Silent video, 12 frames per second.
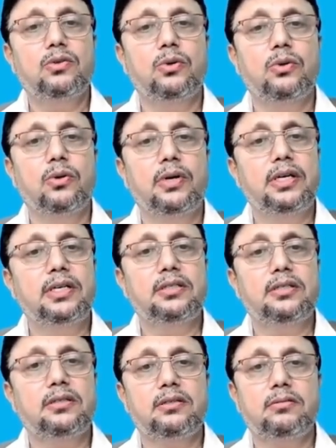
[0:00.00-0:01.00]
So it
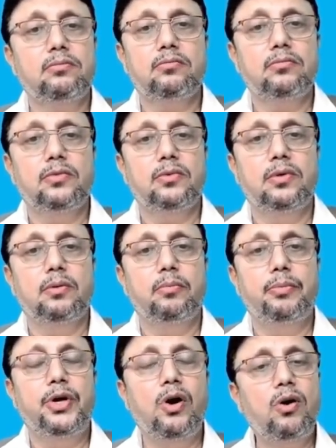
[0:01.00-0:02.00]
is
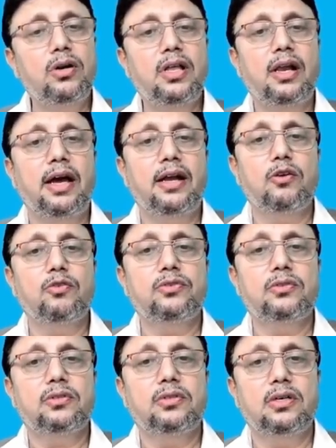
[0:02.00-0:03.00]
beyond the line of
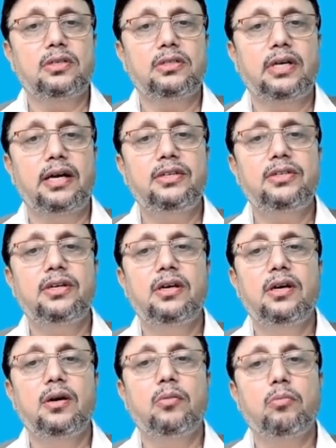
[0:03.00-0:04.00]
sight,
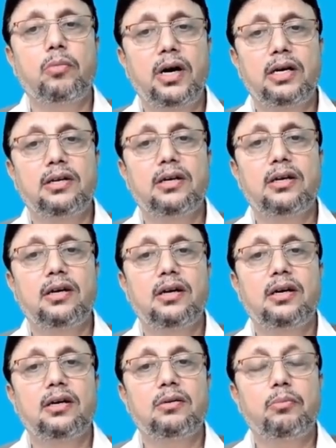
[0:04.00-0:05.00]
but
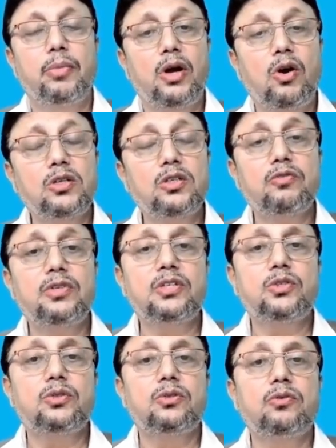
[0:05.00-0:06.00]
because of
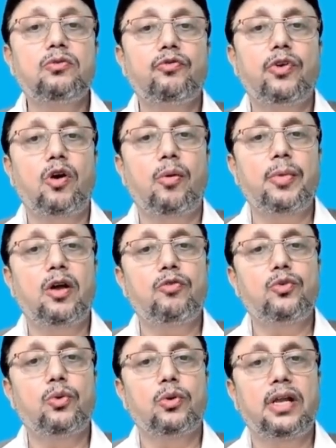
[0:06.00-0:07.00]
this phenomena
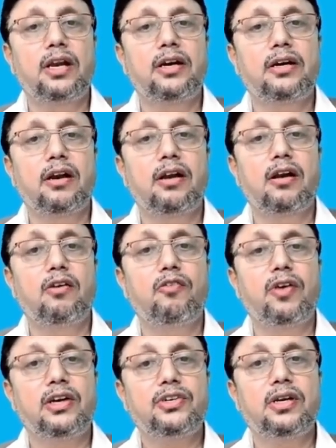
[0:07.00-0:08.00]
of total internal
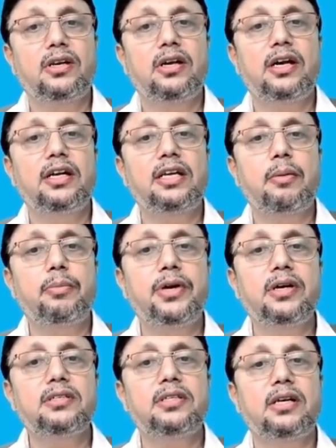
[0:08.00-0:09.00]
reflection, it
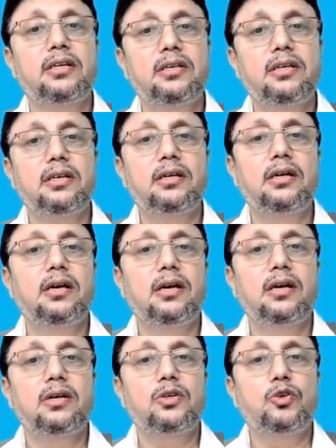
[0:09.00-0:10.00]
appears that
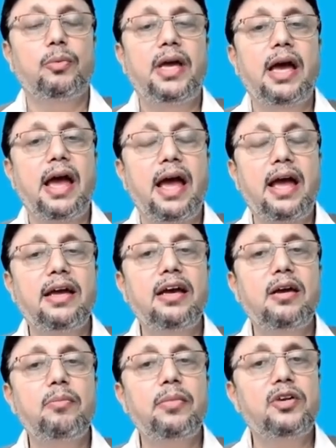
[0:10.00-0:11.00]
to be
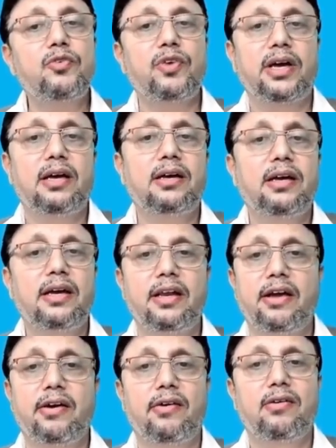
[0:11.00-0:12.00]
hanging midway
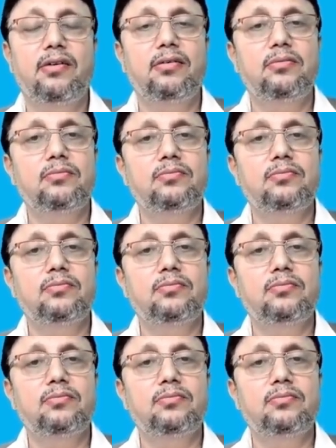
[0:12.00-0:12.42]
in air.